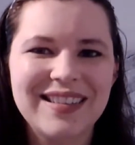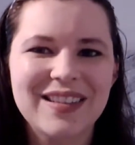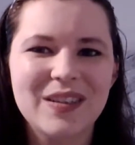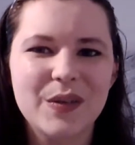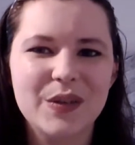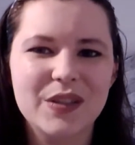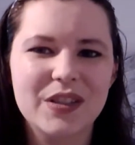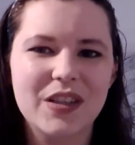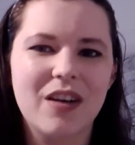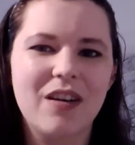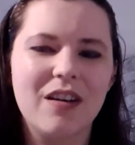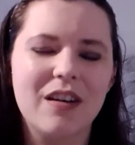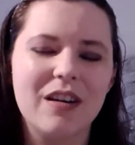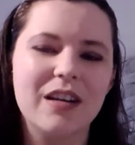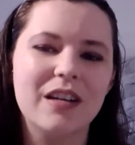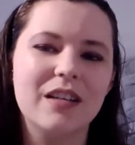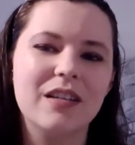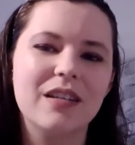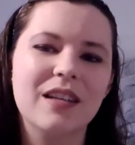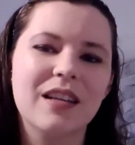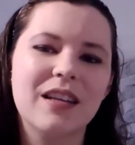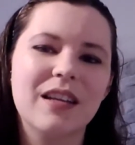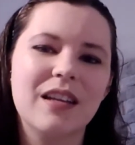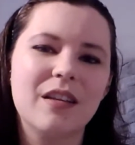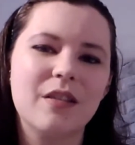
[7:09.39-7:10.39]
was hard
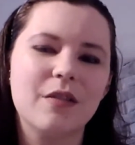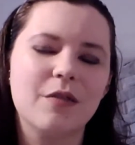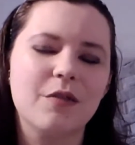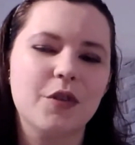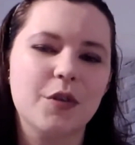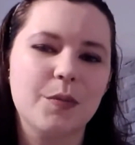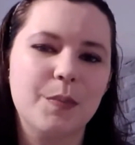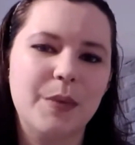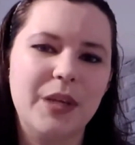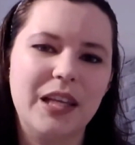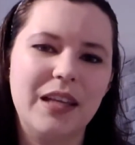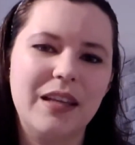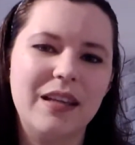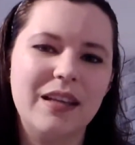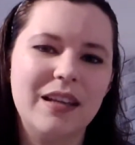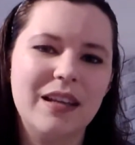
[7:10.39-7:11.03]
for me.